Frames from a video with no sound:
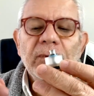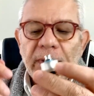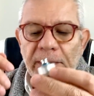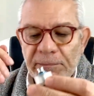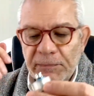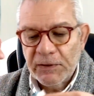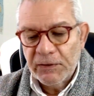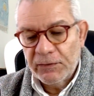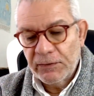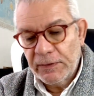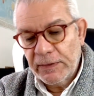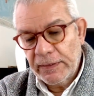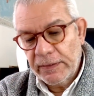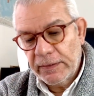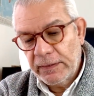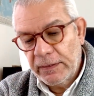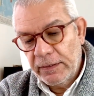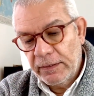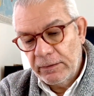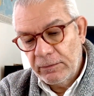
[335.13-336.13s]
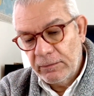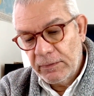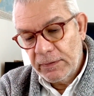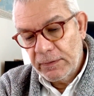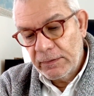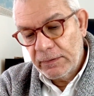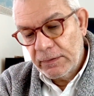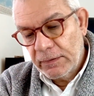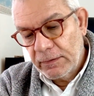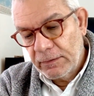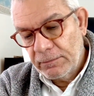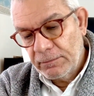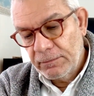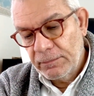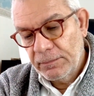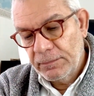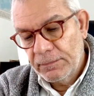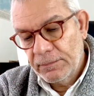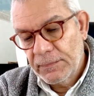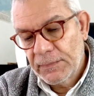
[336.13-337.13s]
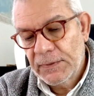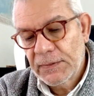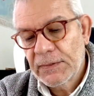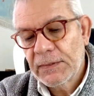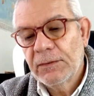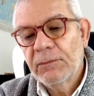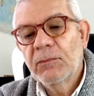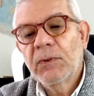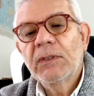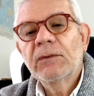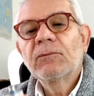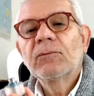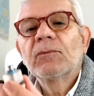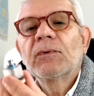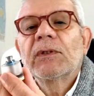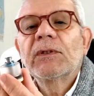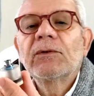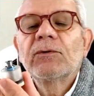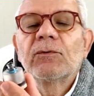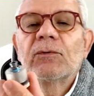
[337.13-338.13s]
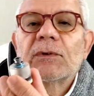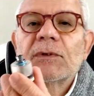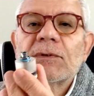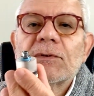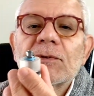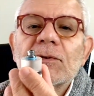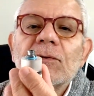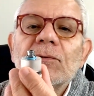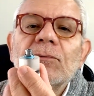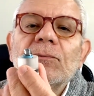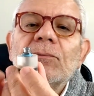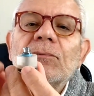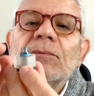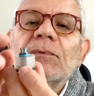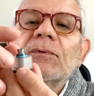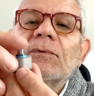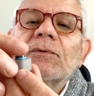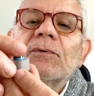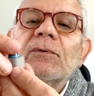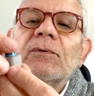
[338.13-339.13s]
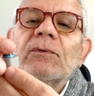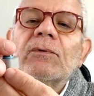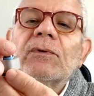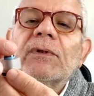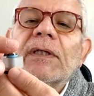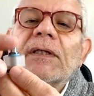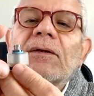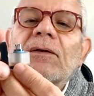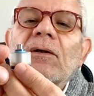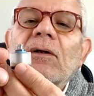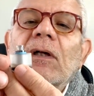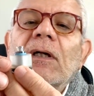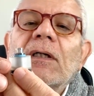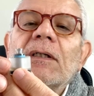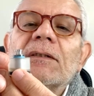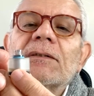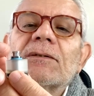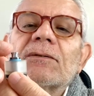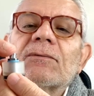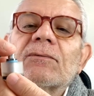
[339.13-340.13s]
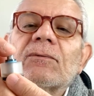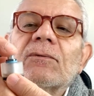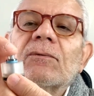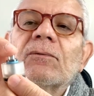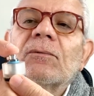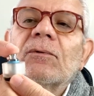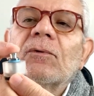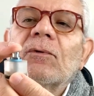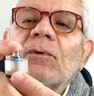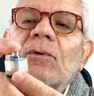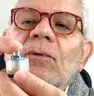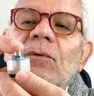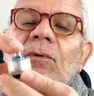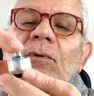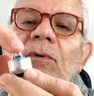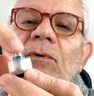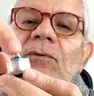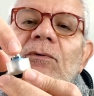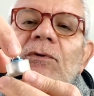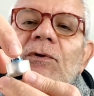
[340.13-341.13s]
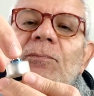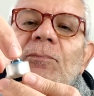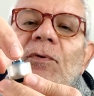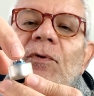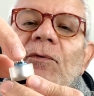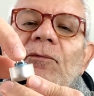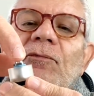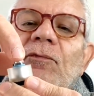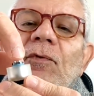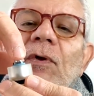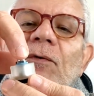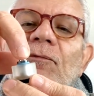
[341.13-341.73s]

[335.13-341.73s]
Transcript: empty the tank now and see what you do is you take the glass. All you do is put one